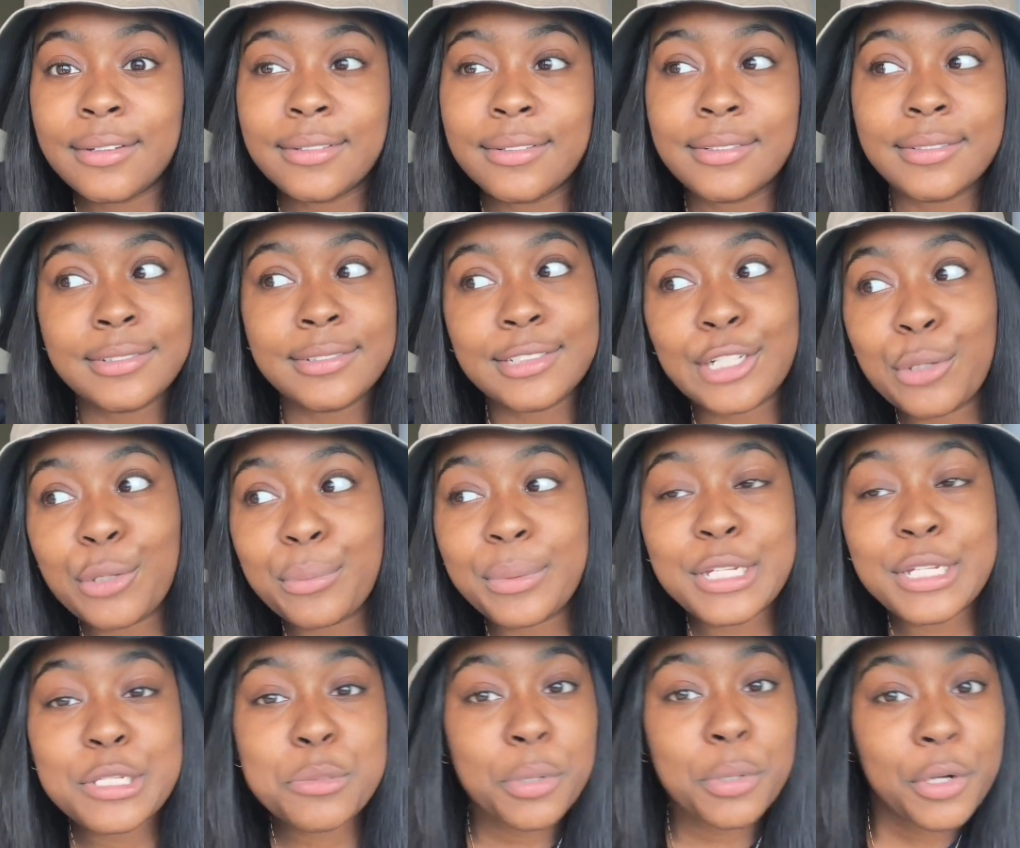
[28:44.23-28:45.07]

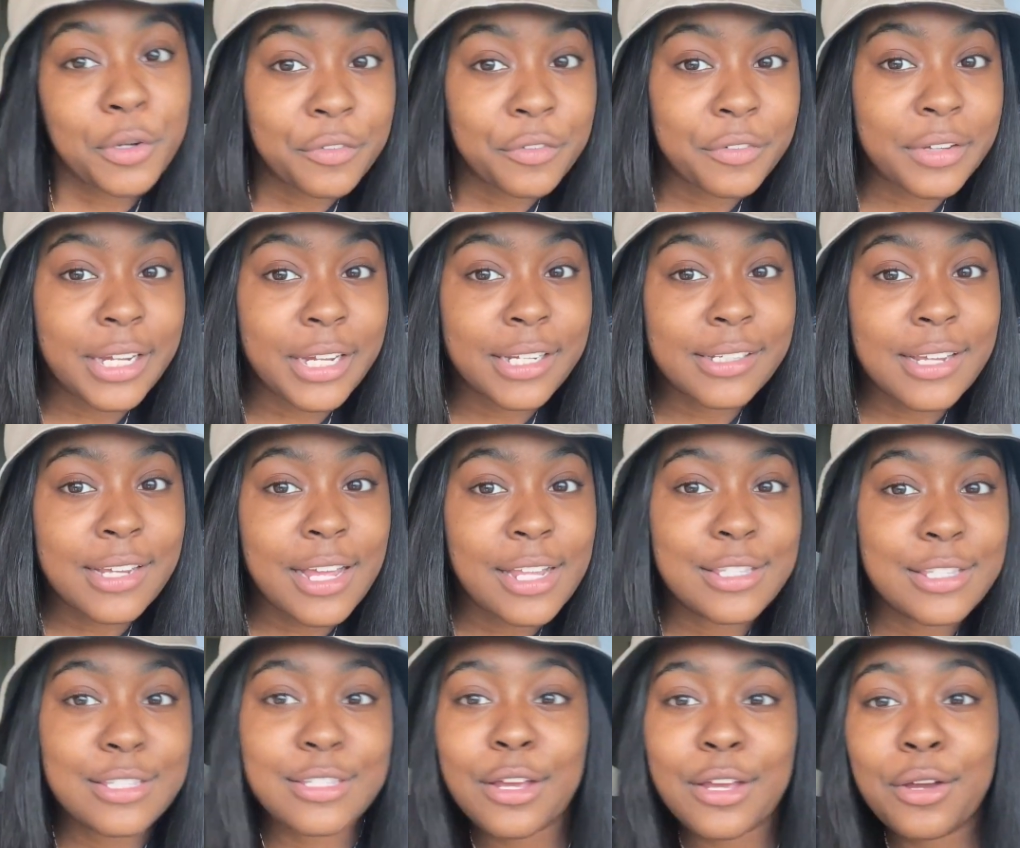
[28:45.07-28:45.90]
nobody's perfect.
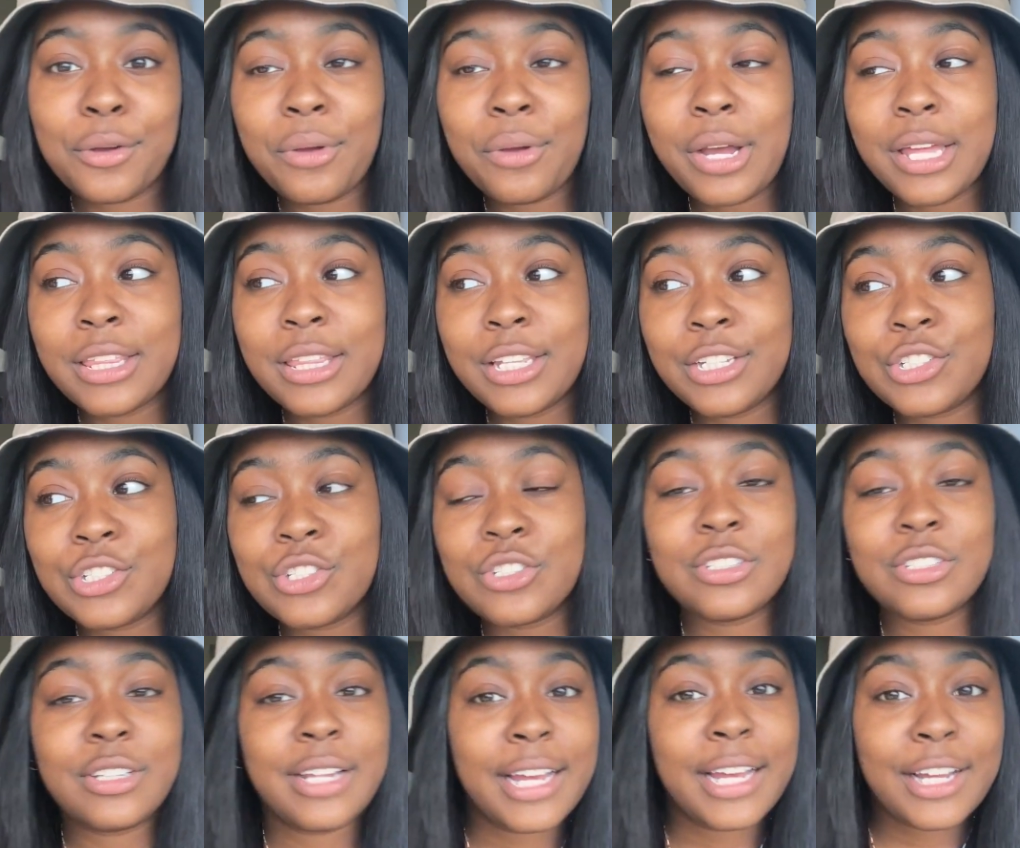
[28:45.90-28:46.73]
And so I think
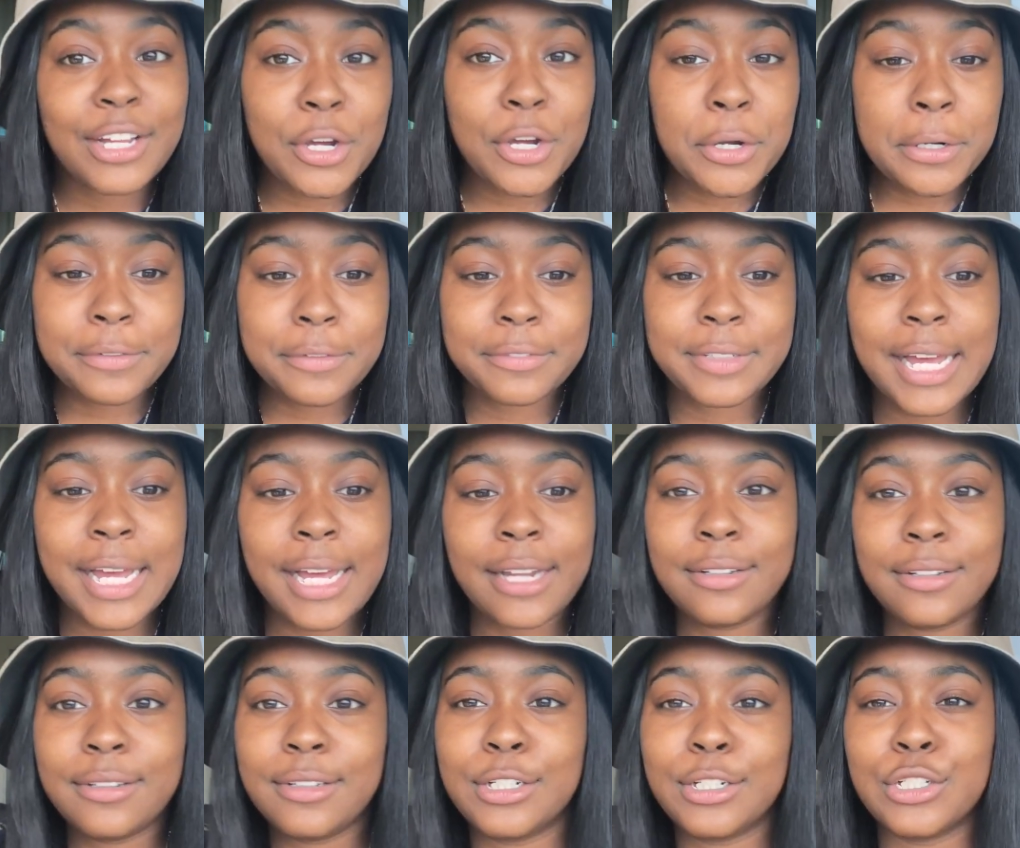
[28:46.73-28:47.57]
just let go of
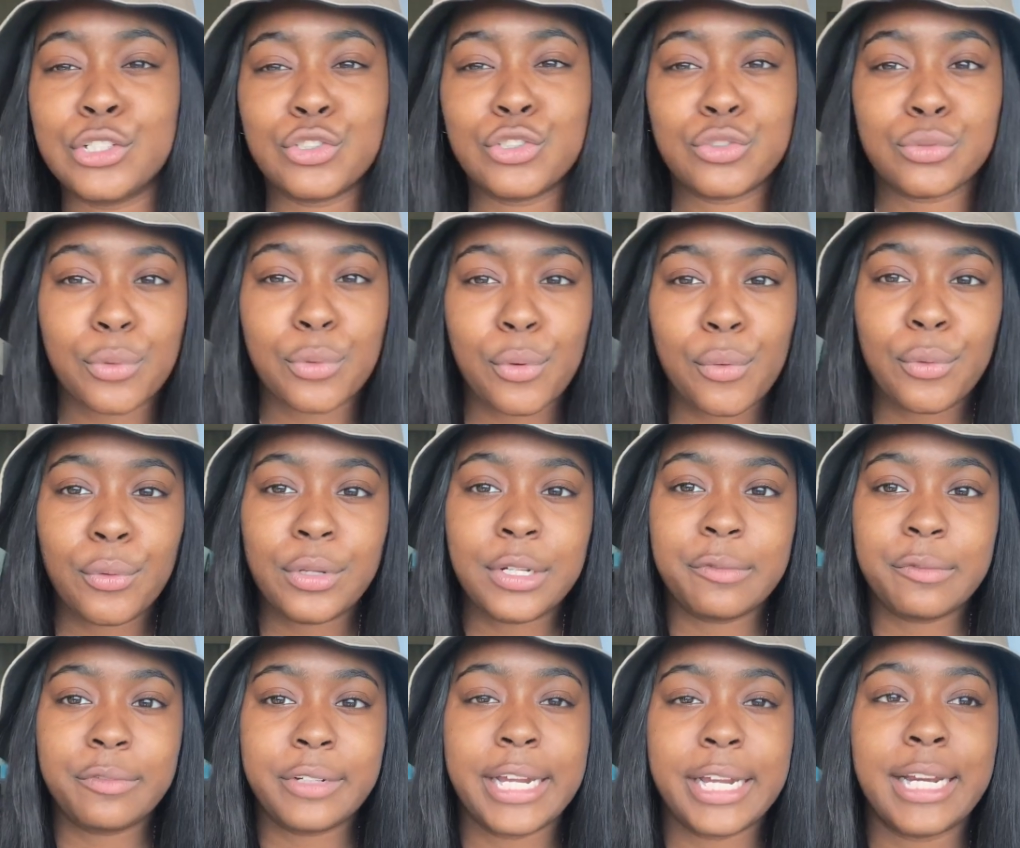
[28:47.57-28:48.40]
that control
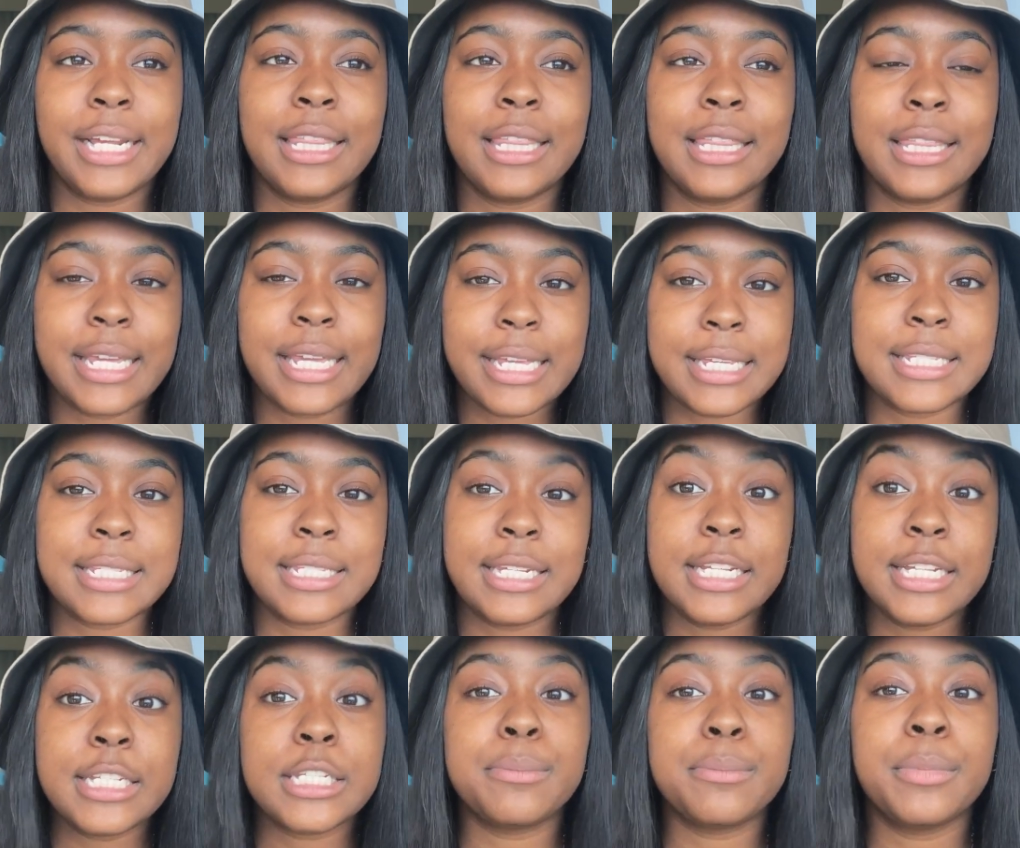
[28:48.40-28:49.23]
of like things
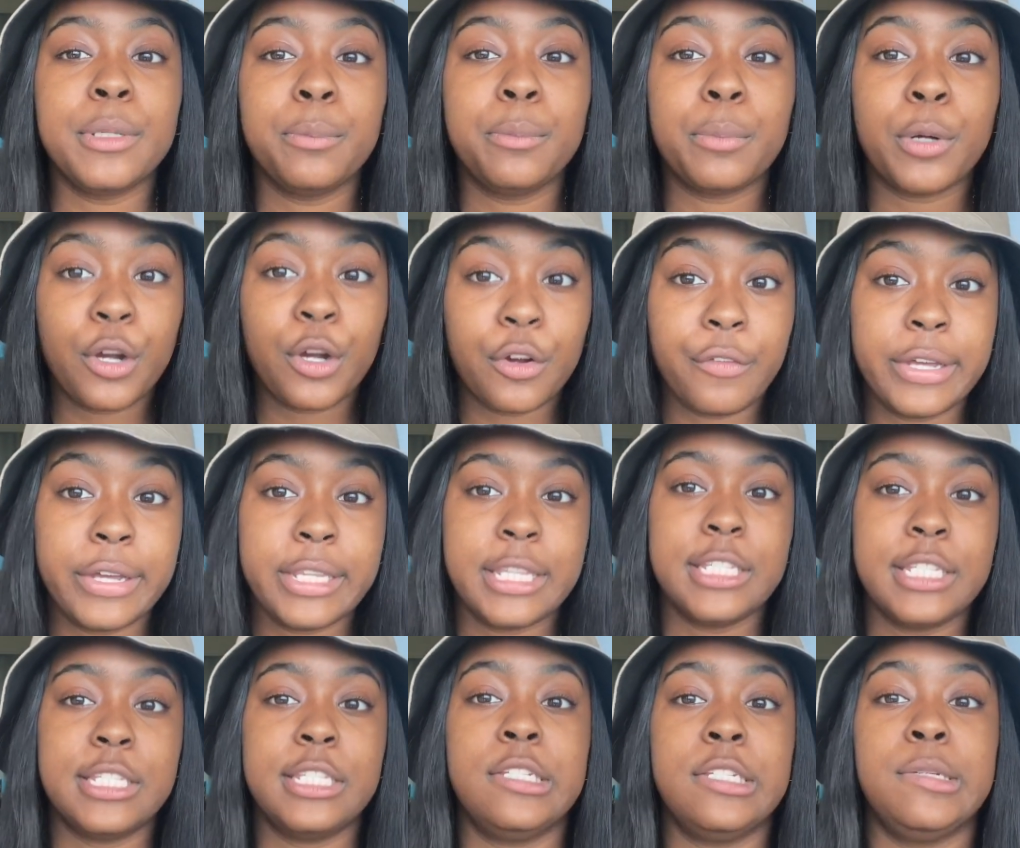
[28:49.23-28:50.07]
need to be perfect,
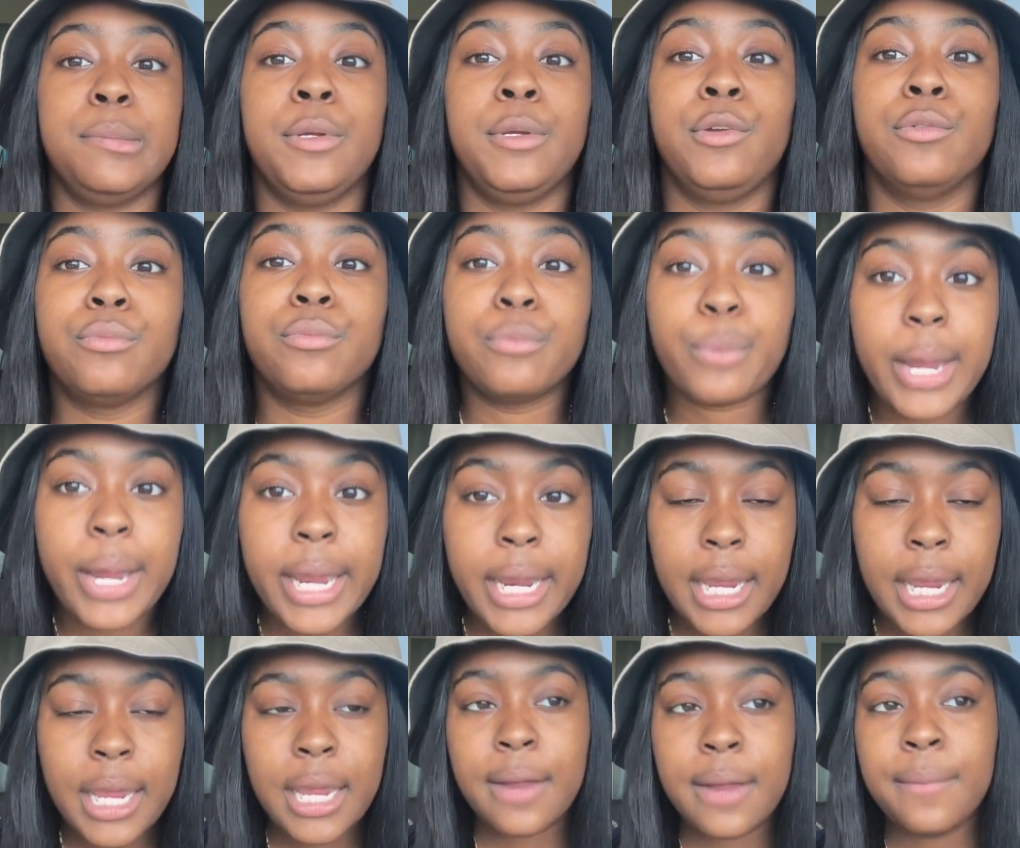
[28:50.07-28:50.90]
things need to be
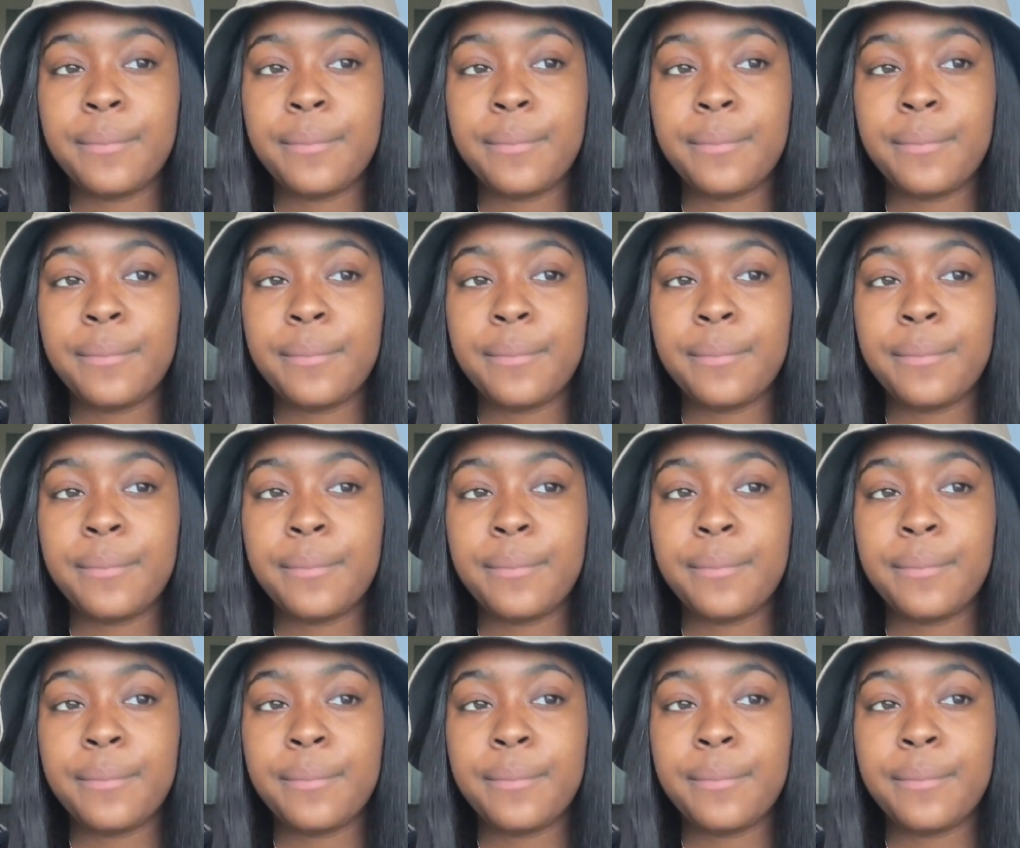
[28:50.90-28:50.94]
right,